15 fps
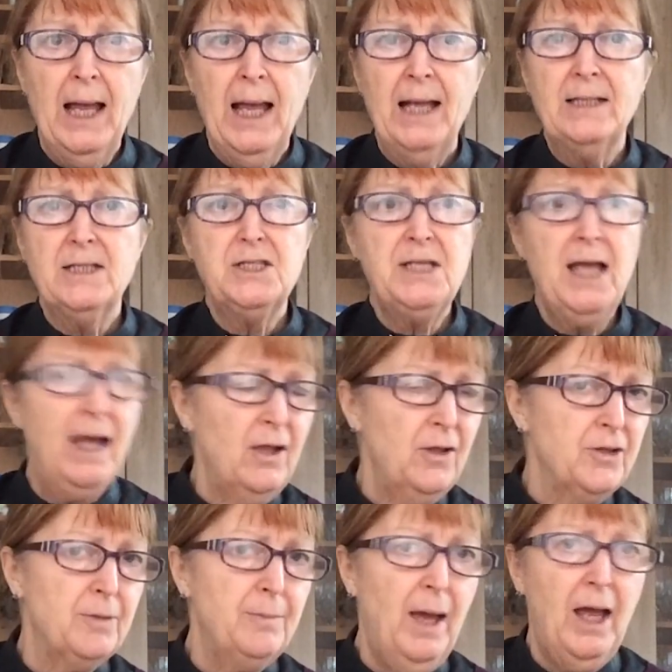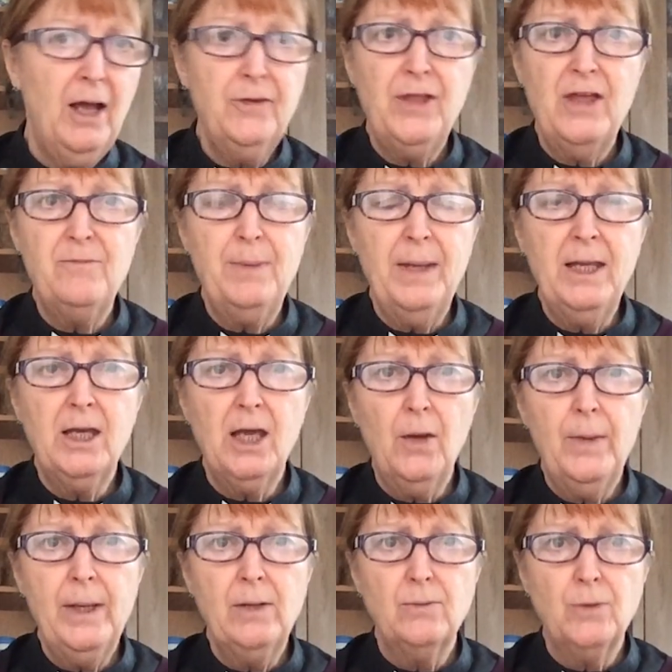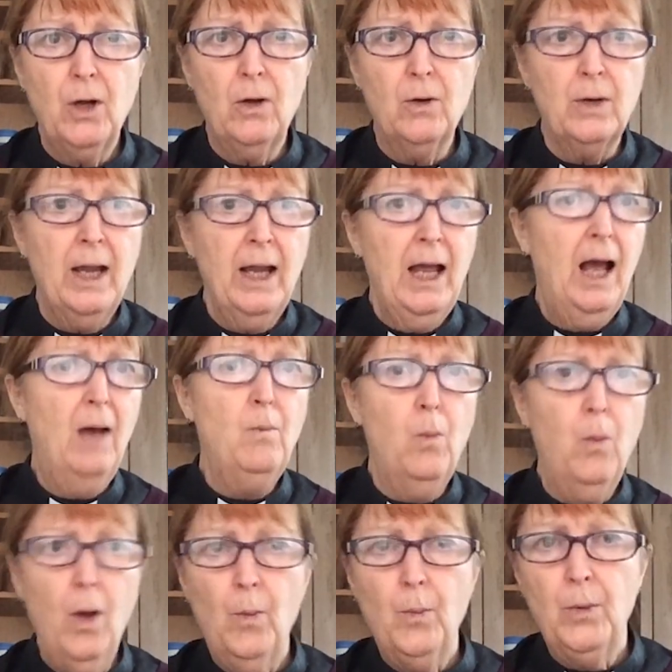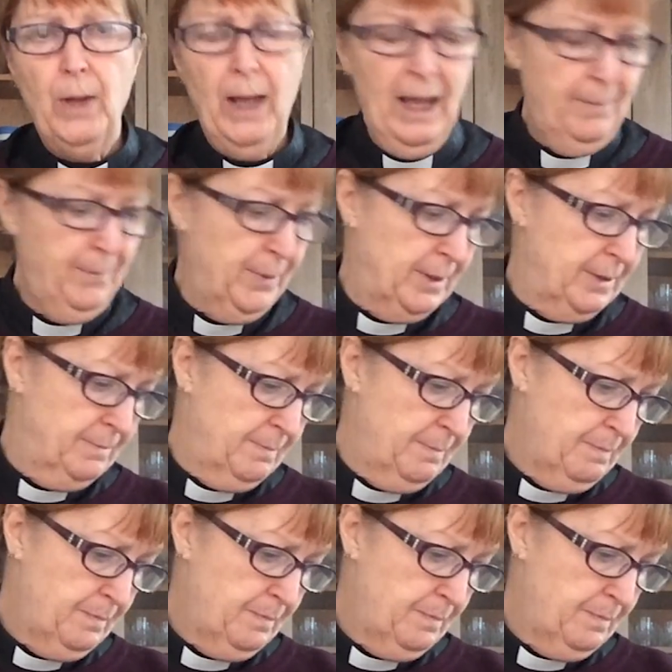and tell them how they've been going wrong and what will happen?